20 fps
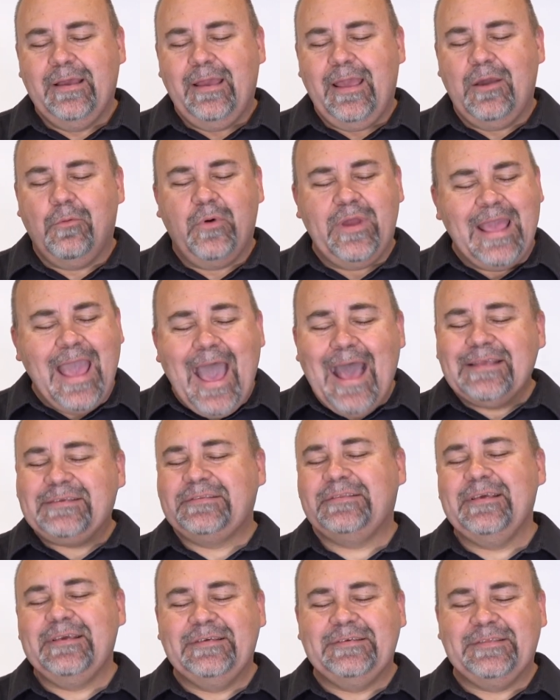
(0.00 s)
And we
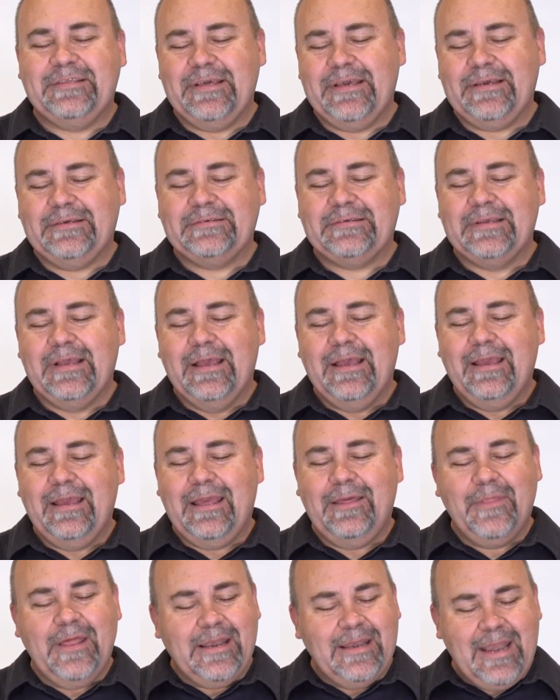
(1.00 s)
ask these things
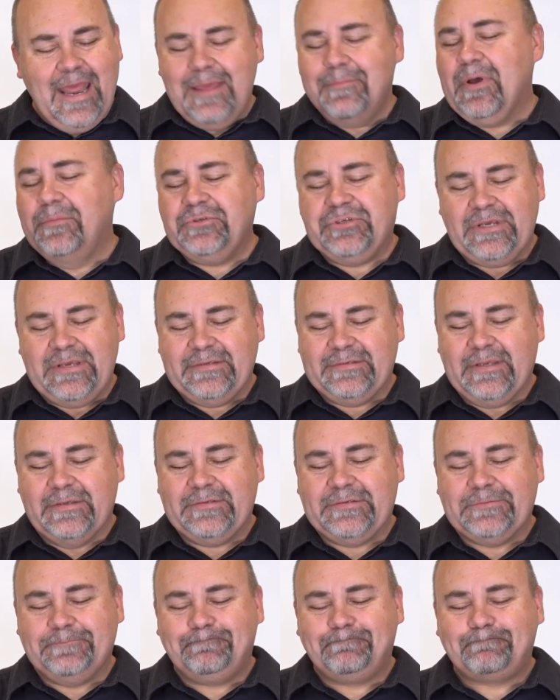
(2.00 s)
in the name of
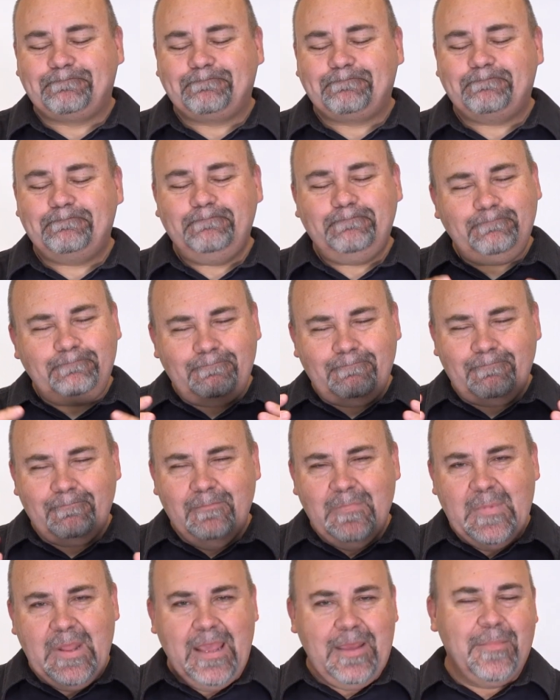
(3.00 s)
Jesus.
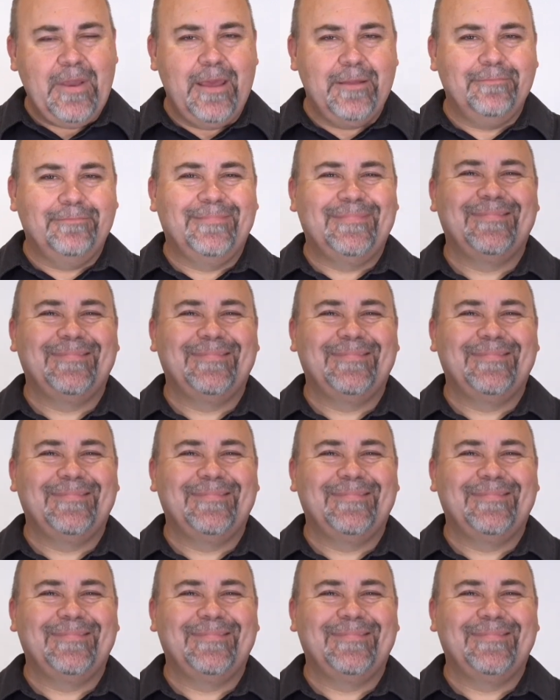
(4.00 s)
Amen.